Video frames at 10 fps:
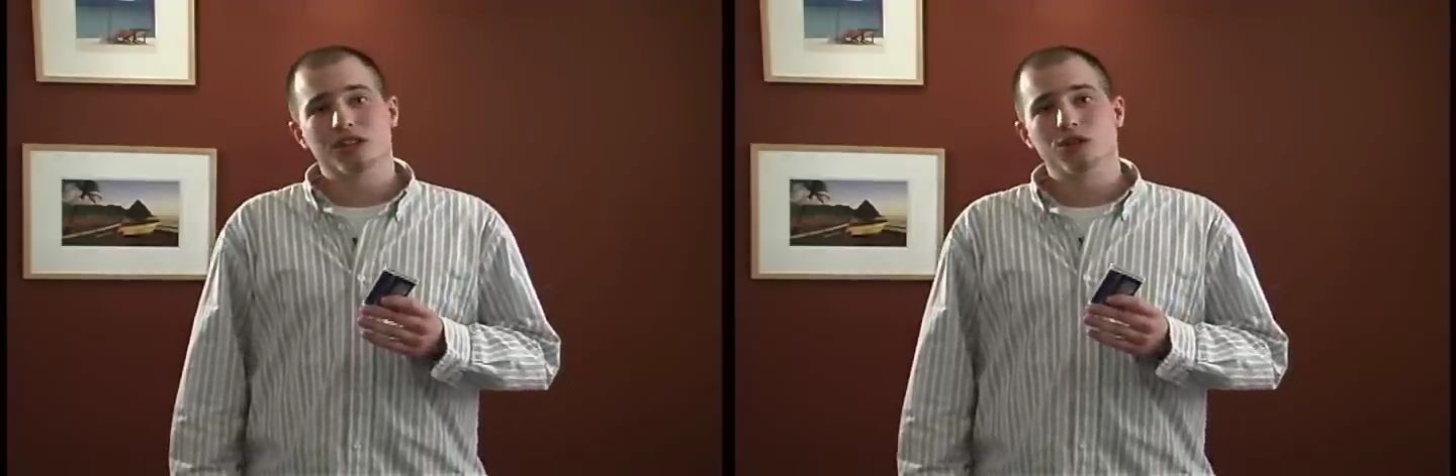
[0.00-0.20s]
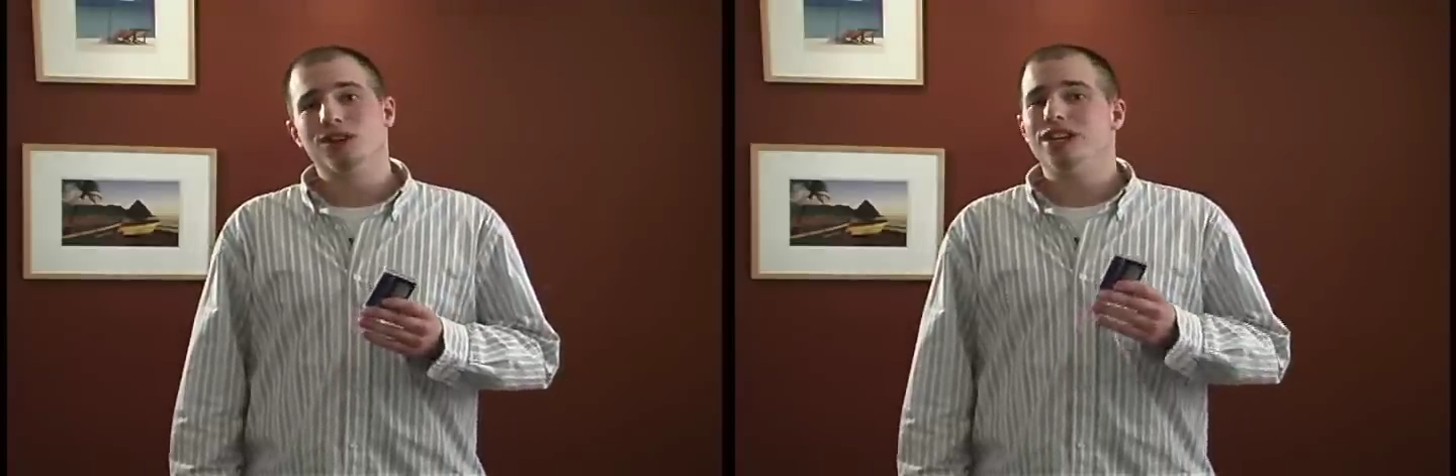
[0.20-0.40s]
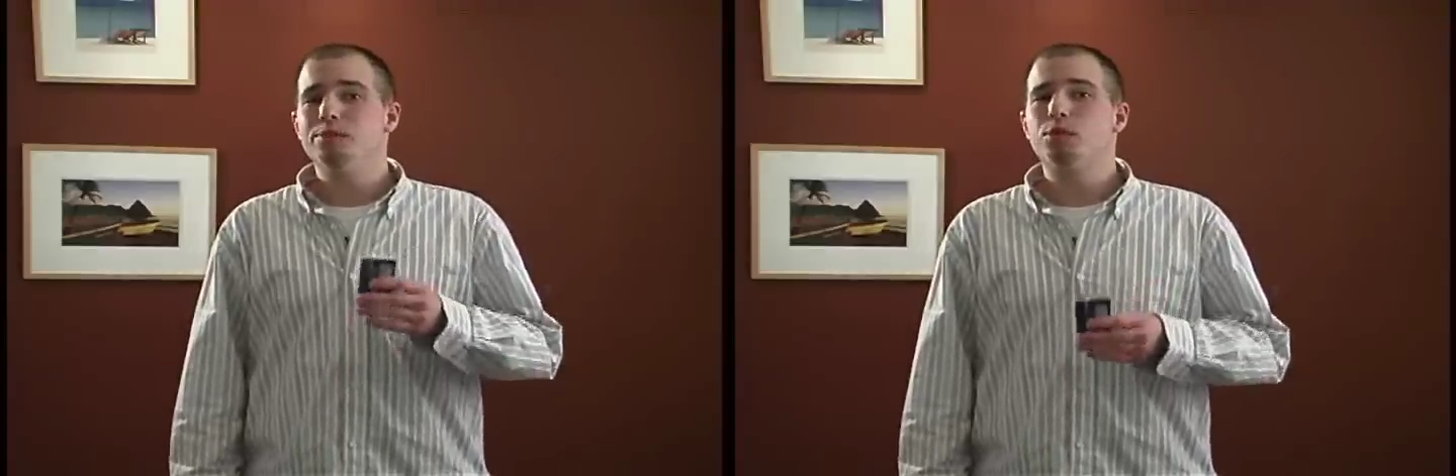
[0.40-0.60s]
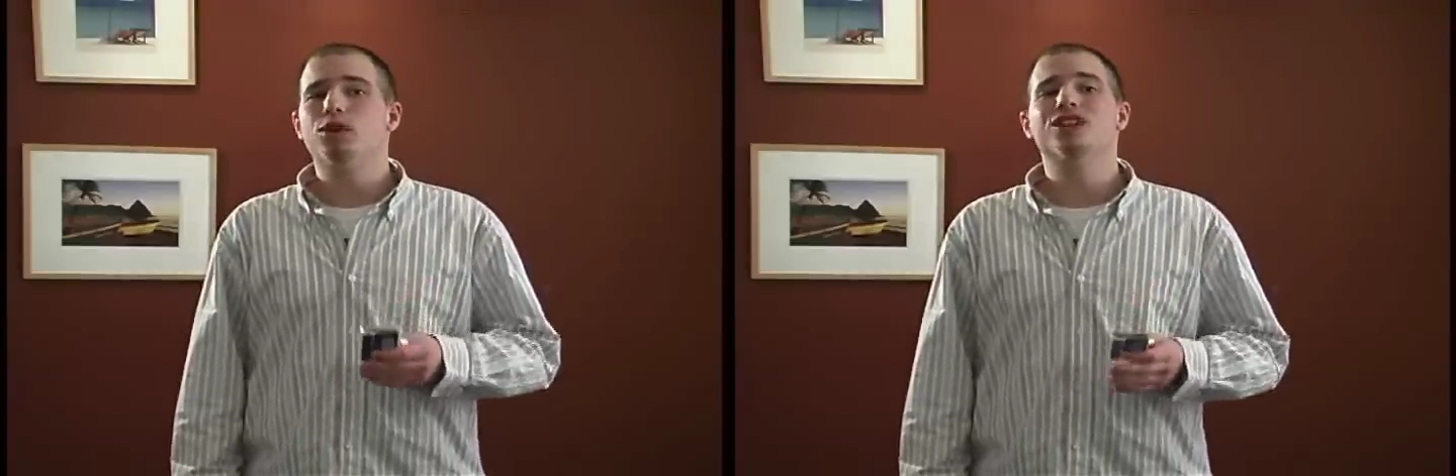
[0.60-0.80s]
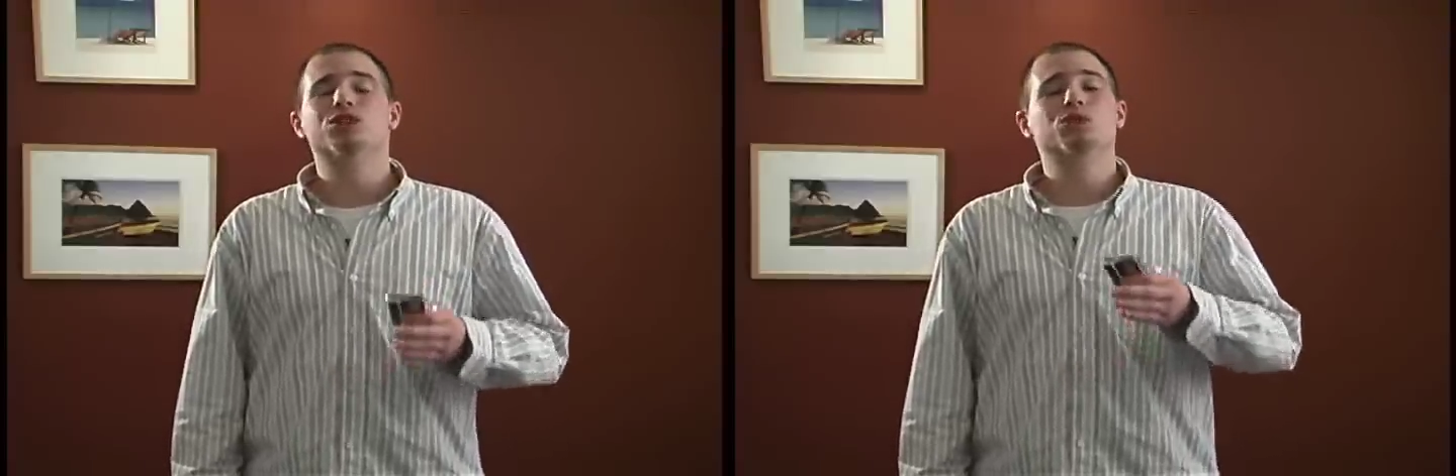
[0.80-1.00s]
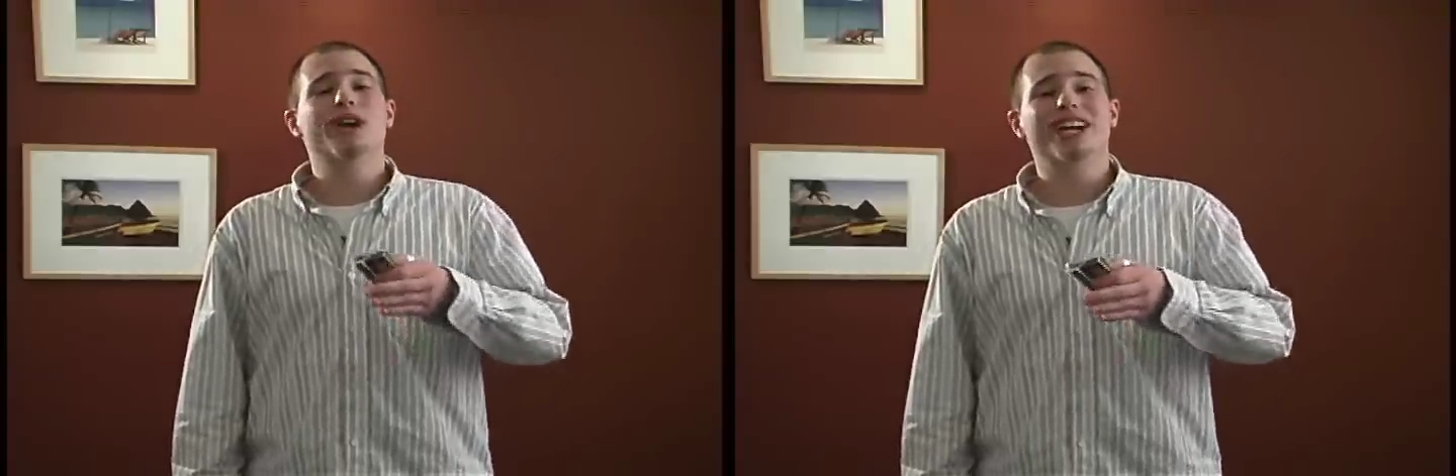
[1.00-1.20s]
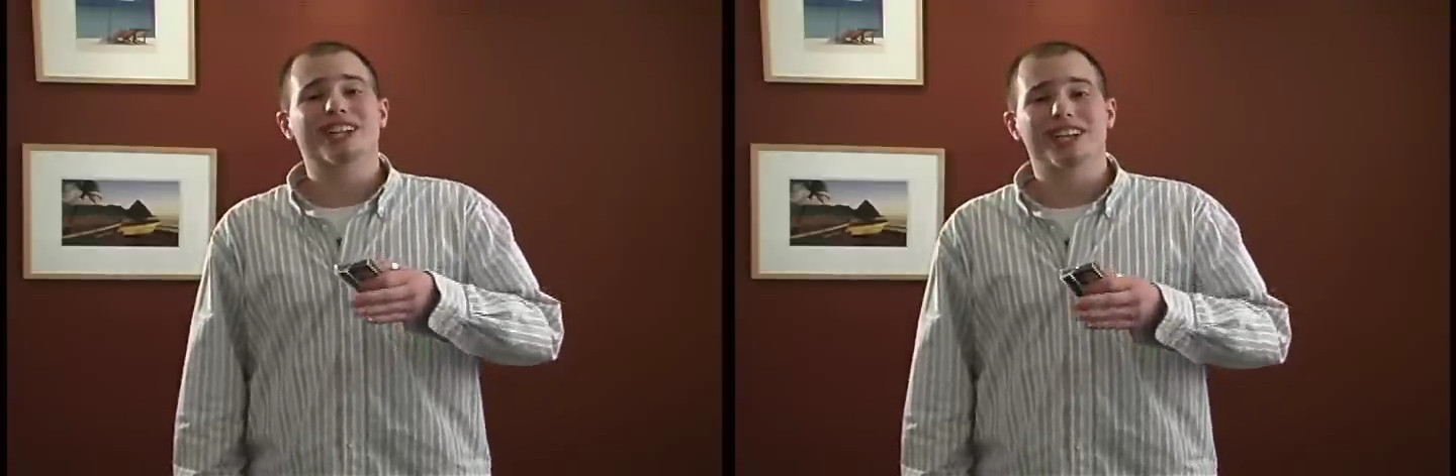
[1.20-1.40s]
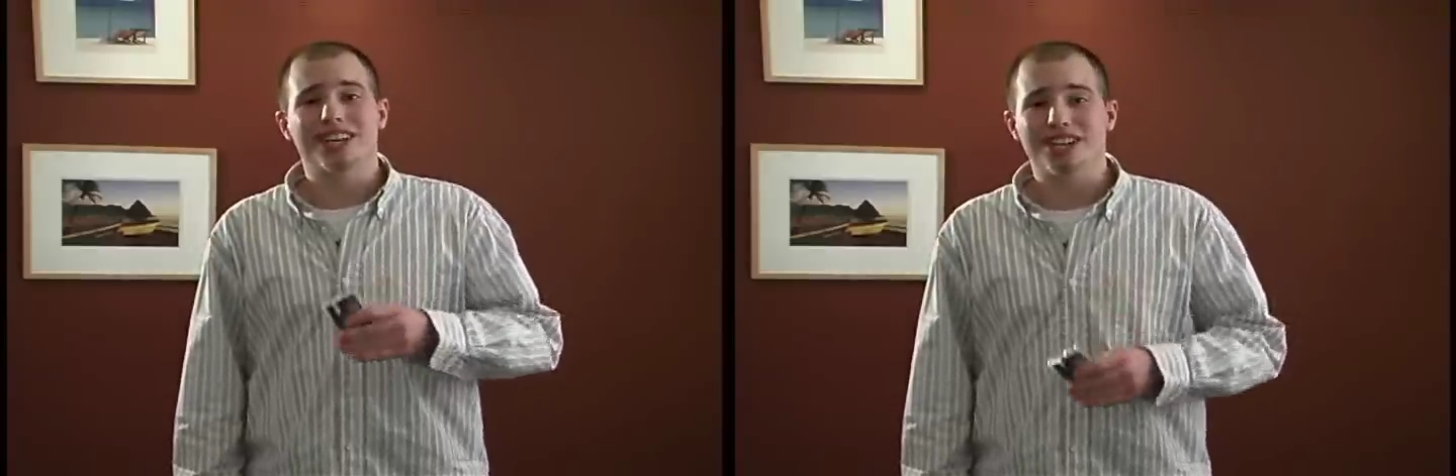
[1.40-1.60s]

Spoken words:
you can import it directly